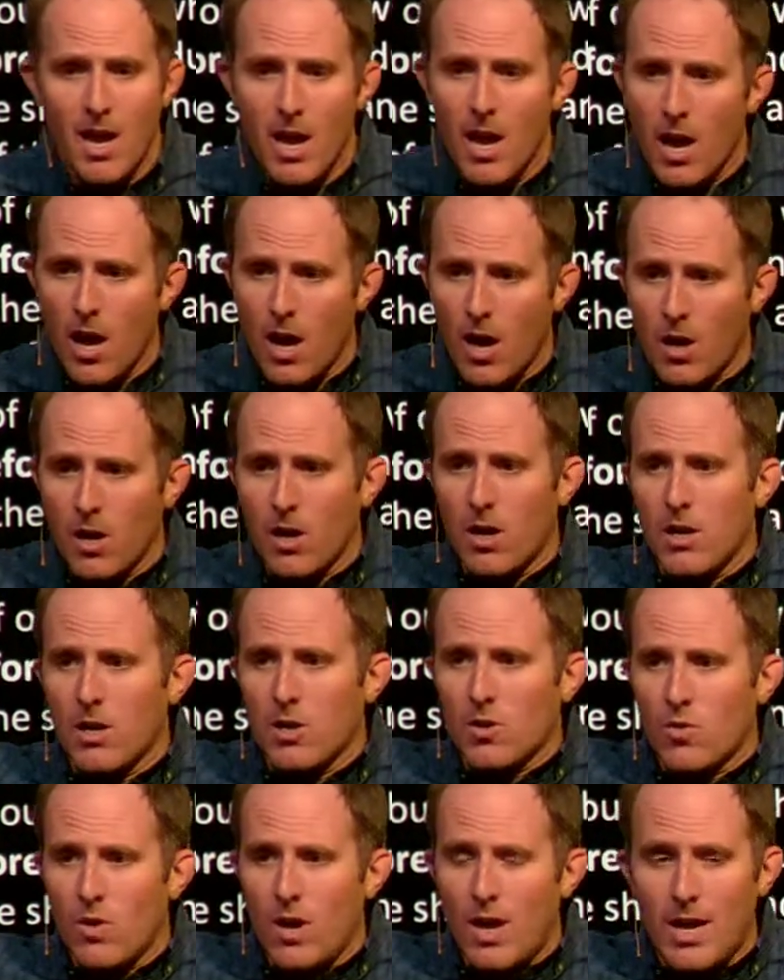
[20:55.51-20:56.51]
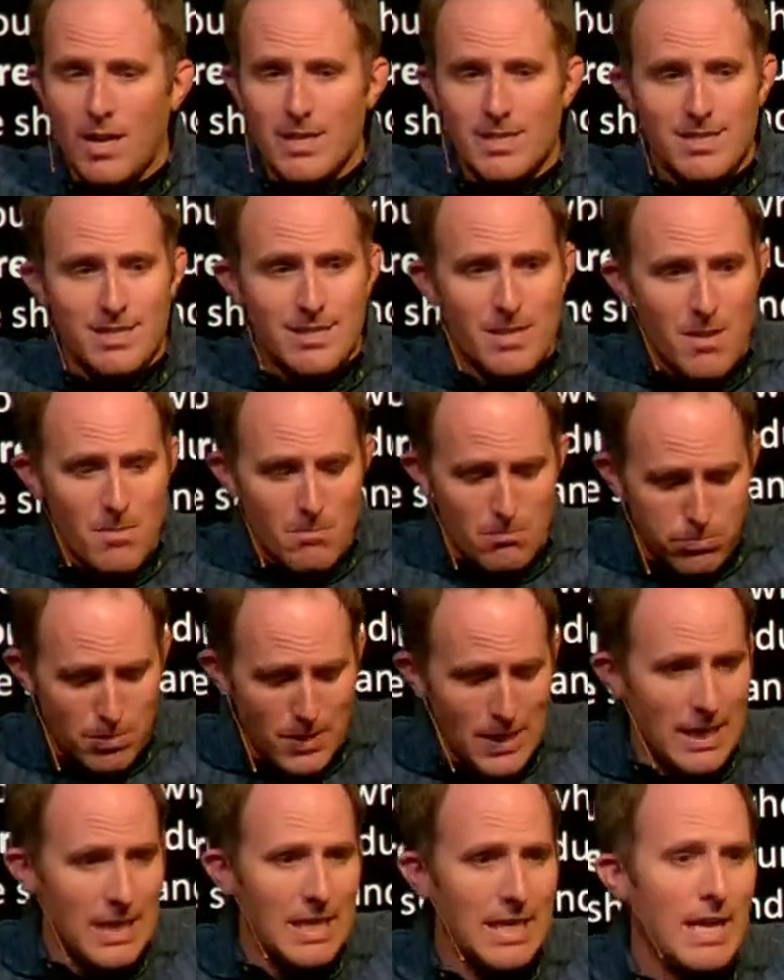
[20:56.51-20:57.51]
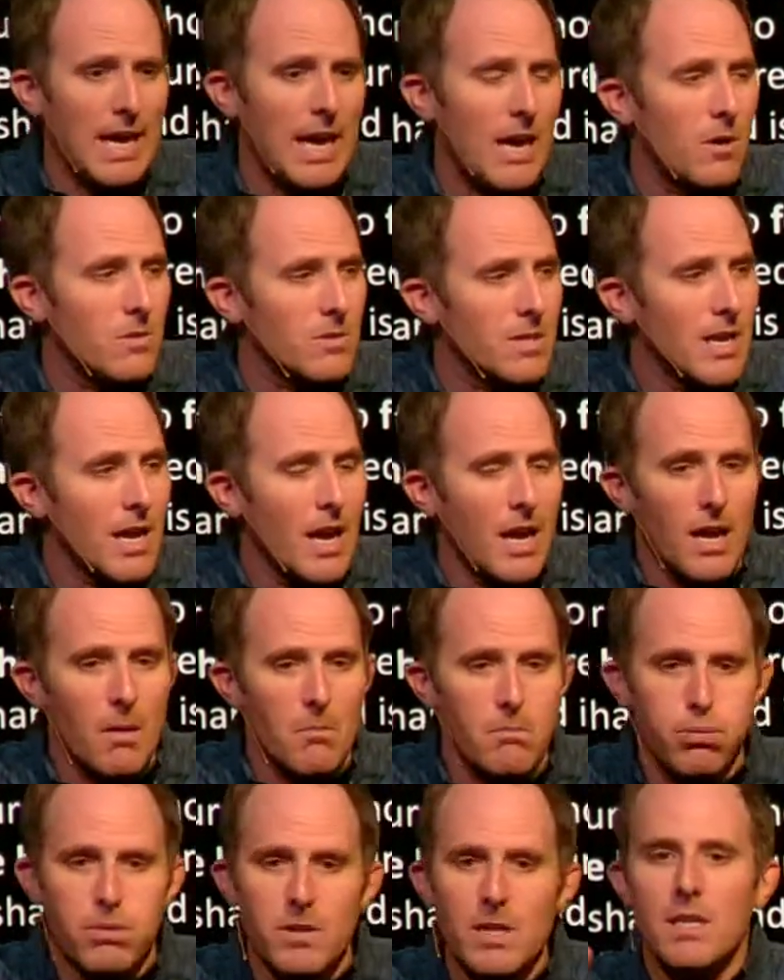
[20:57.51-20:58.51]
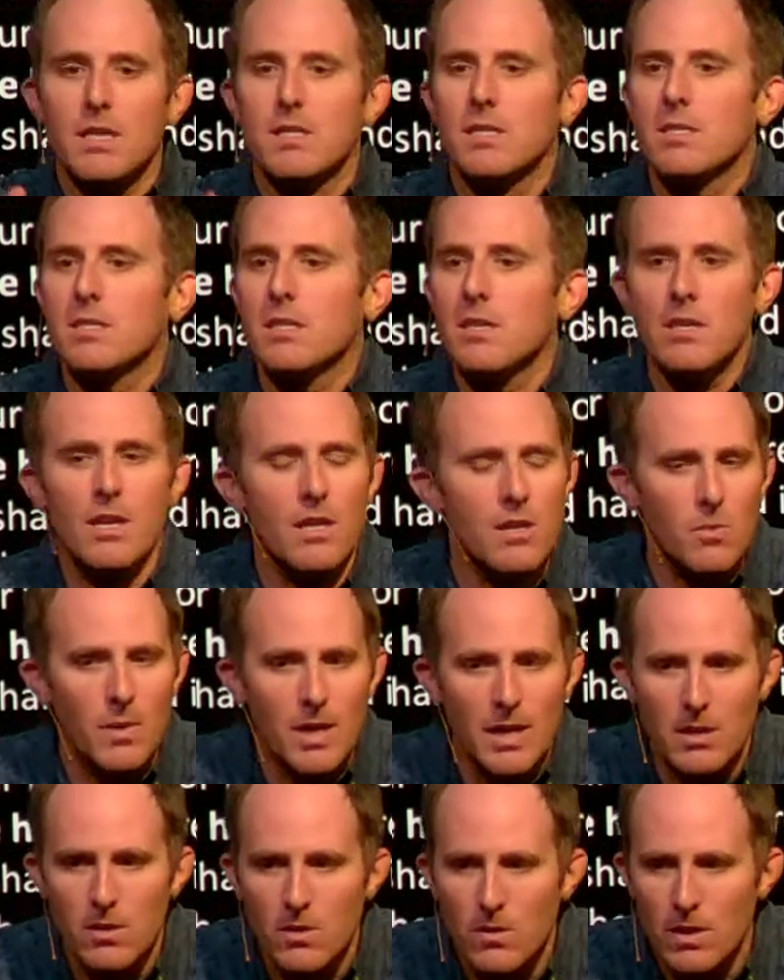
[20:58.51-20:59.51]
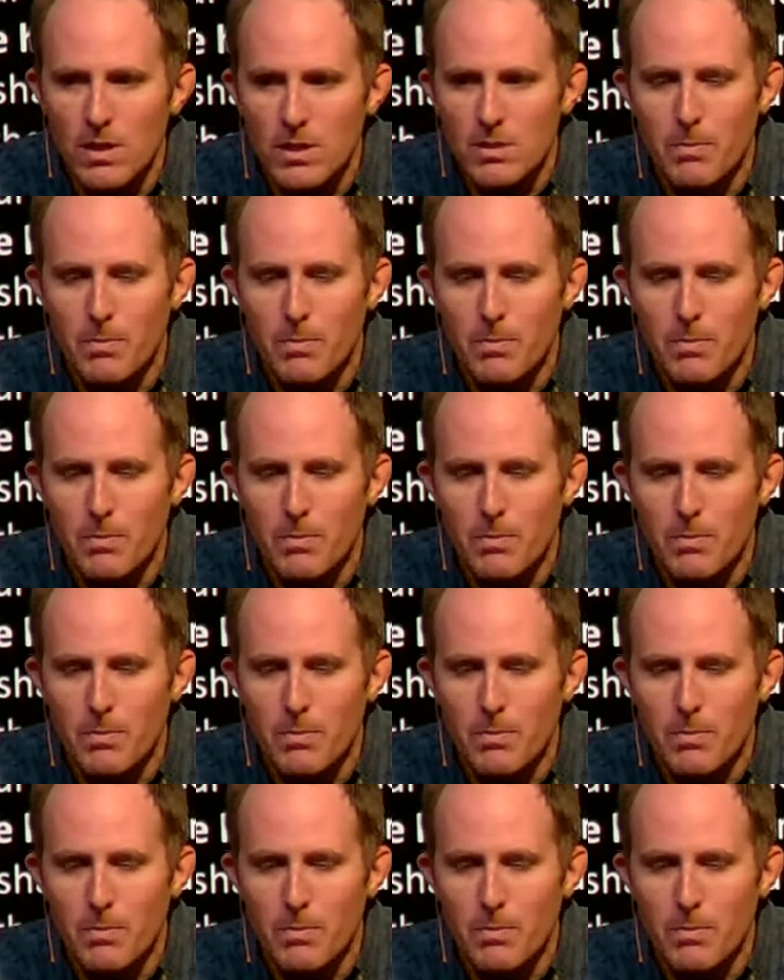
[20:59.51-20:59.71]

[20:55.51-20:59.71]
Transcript: hung on a cross, bleeding out, please, is there another way to do this?